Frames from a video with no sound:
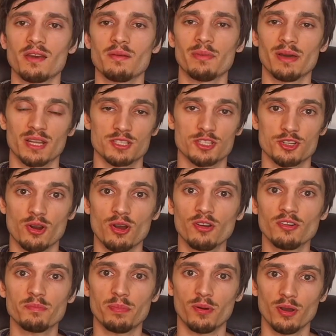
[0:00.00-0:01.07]
But a
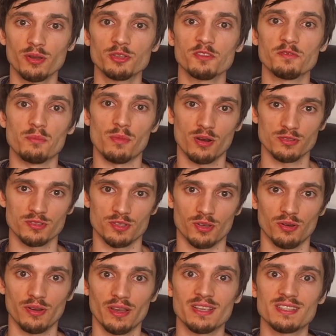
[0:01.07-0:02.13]
strong point of
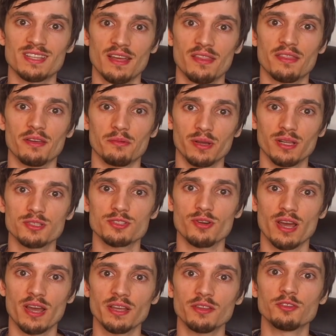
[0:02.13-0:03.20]
Monzo is that they will
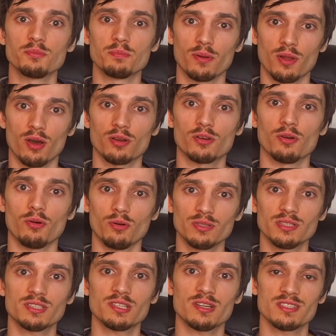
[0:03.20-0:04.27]
try to block all
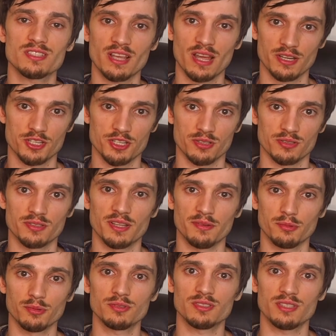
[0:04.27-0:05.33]
the transactions that
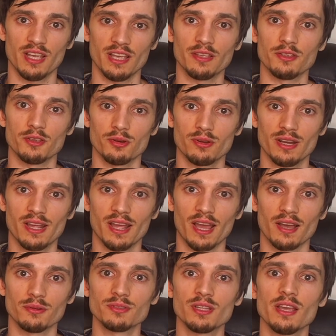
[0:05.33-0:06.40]
would take your
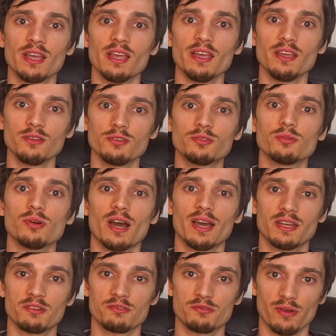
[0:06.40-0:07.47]
account into
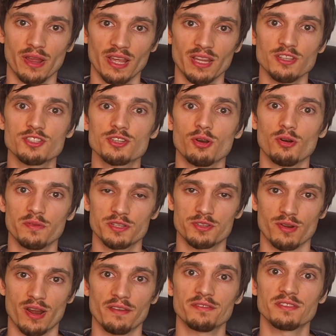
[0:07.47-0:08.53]
an arranged
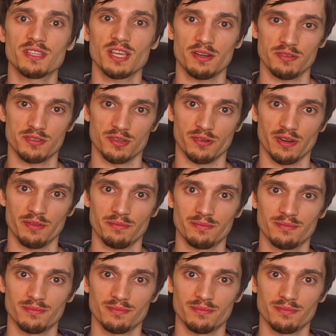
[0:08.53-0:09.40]
overdraft territory.